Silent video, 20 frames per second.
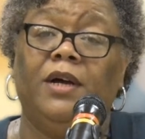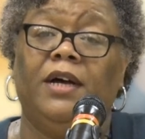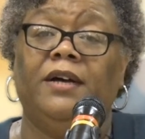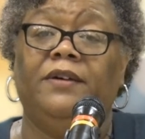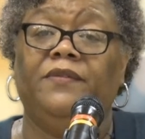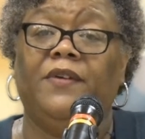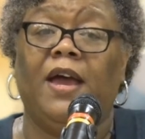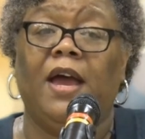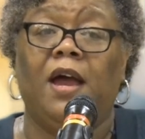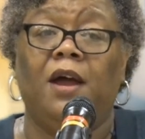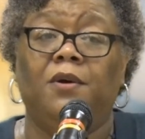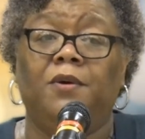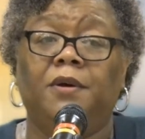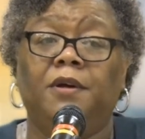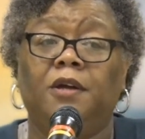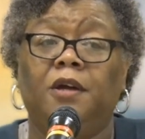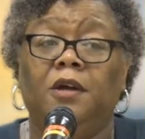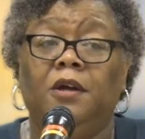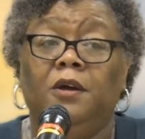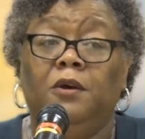of
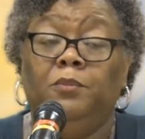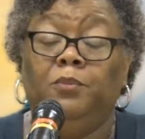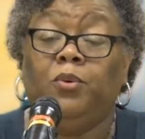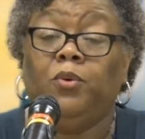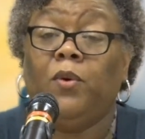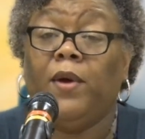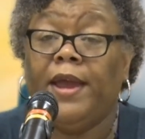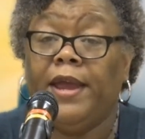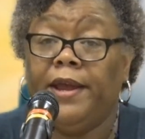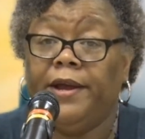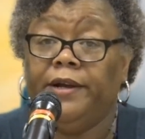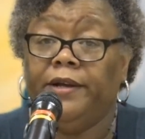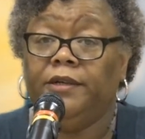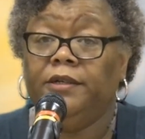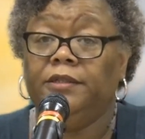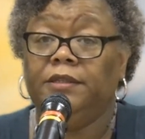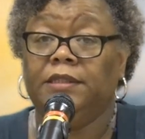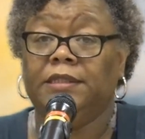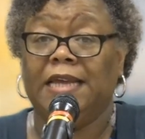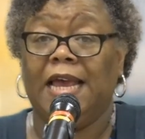our
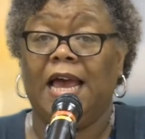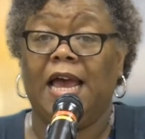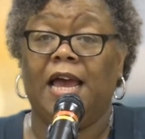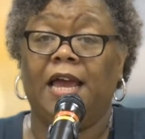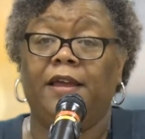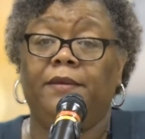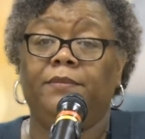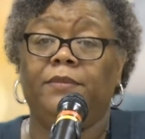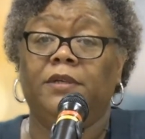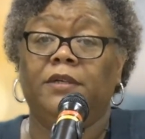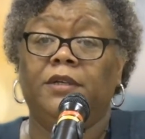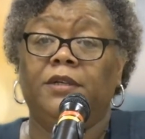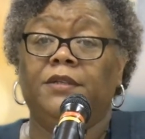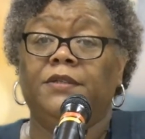prayer time,